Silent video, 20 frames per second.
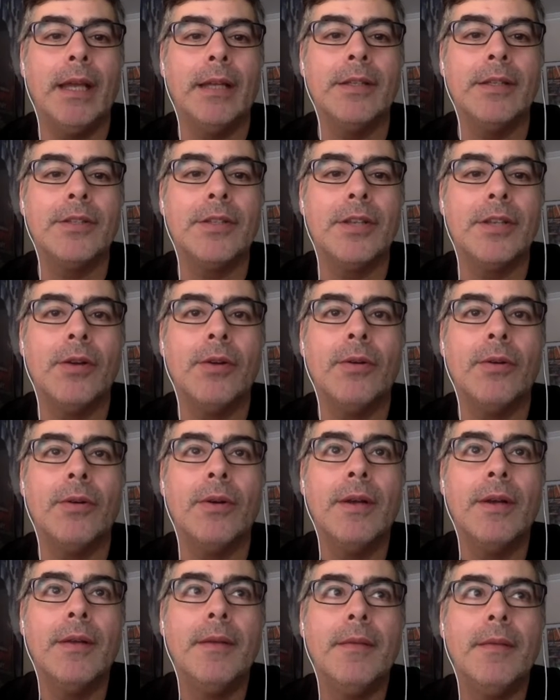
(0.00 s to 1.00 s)
And so
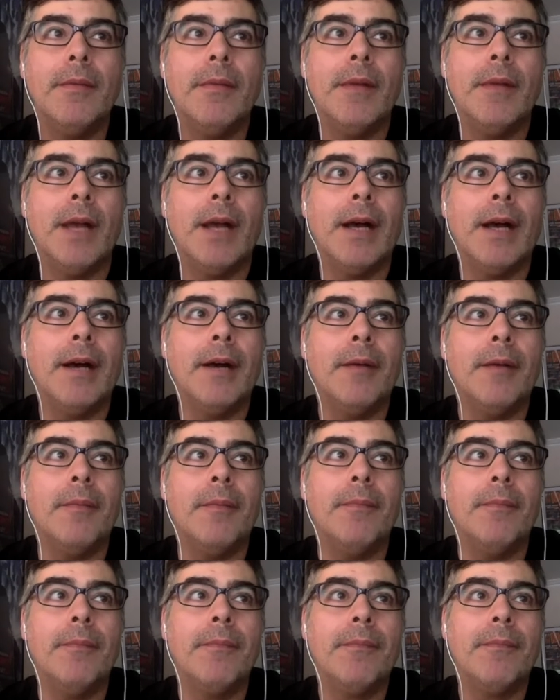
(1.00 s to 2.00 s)

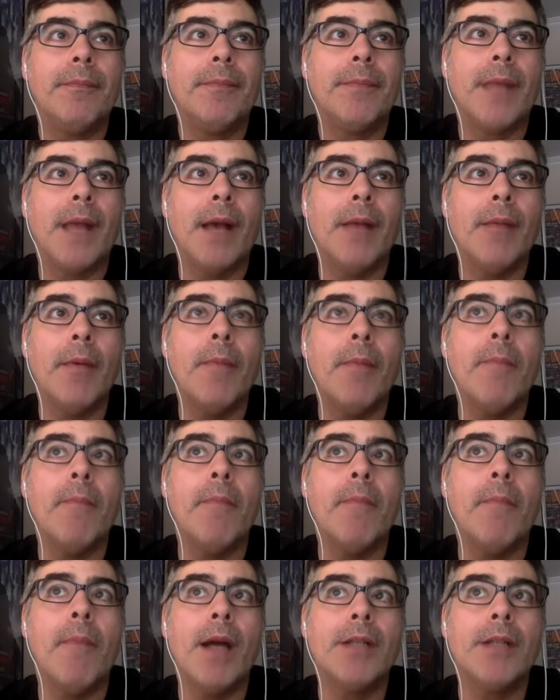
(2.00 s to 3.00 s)
I'm
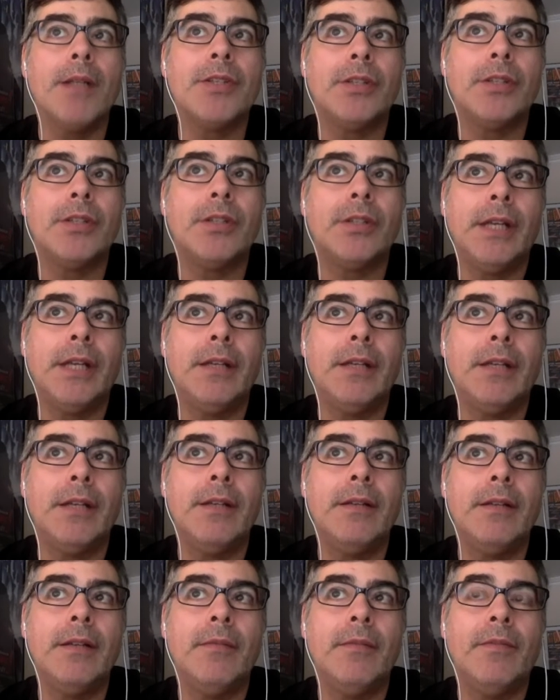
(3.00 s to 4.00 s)
a monster
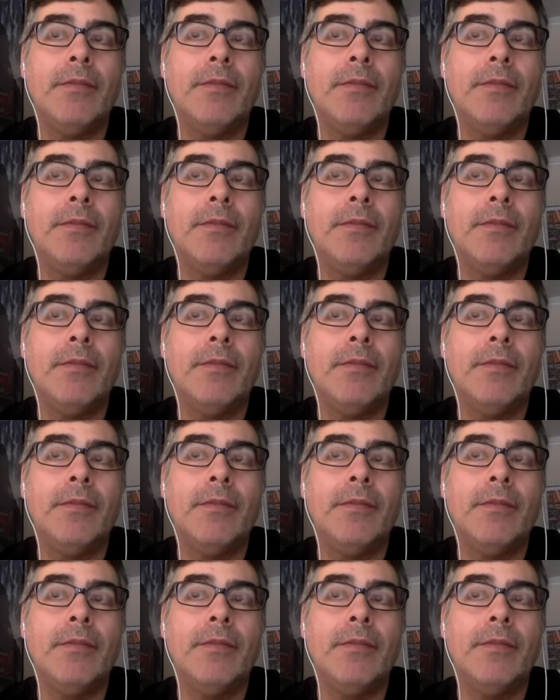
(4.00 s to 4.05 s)
kid